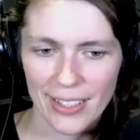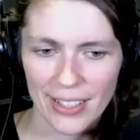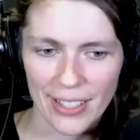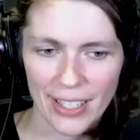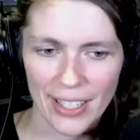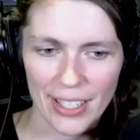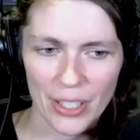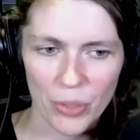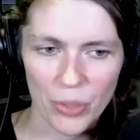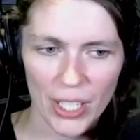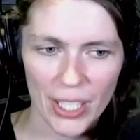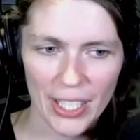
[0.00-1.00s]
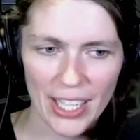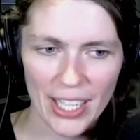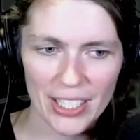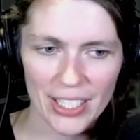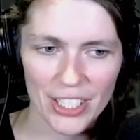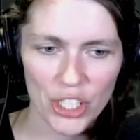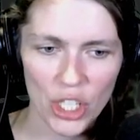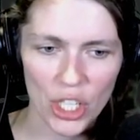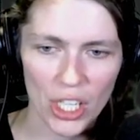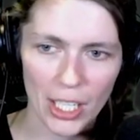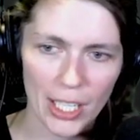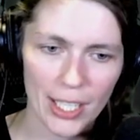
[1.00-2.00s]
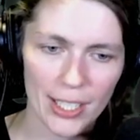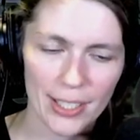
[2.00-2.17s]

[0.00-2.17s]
And we're gonna get Yorok,